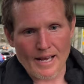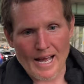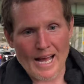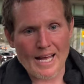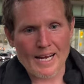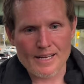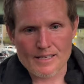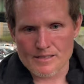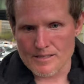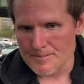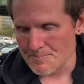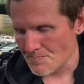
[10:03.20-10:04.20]
addict.
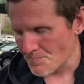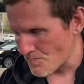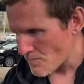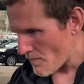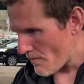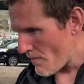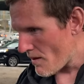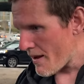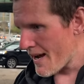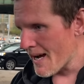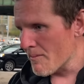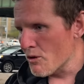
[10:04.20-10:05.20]

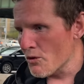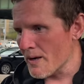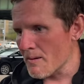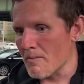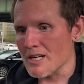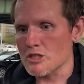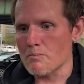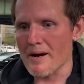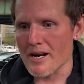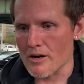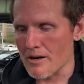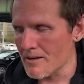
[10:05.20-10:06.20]
I'm doing much
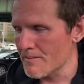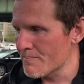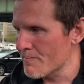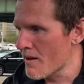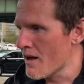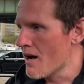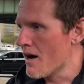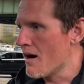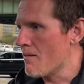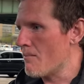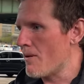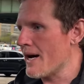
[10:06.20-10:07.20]
better.
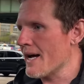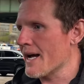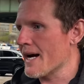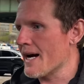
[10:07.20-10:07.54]
But